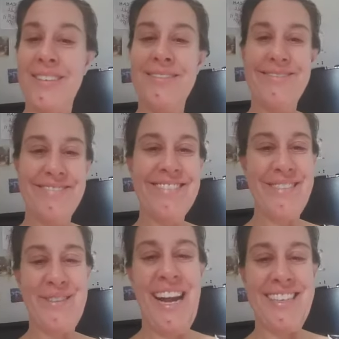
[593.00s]
so
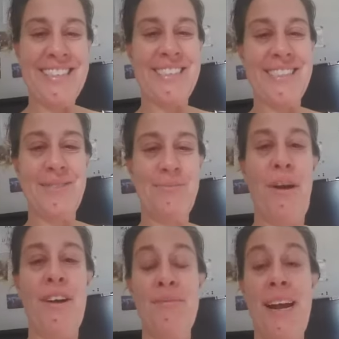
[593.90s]
that's part
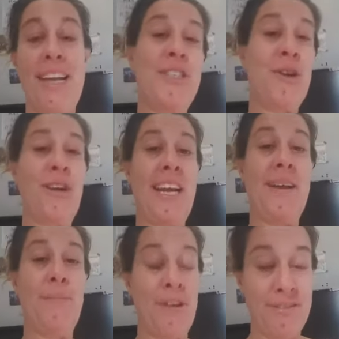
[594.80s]
of my journey,
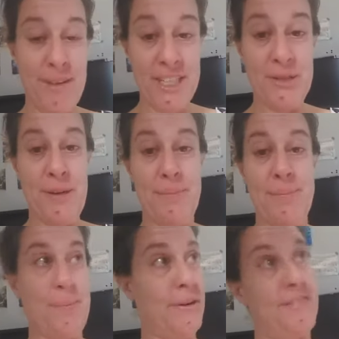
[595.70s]
part of my trip,
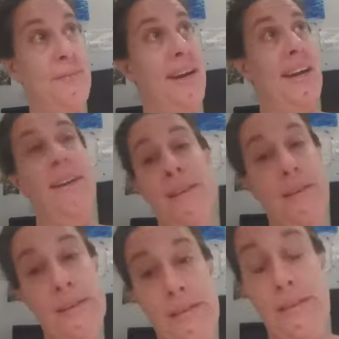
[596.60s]
part of my
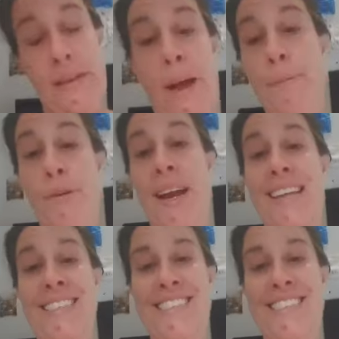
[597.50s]
upgrades.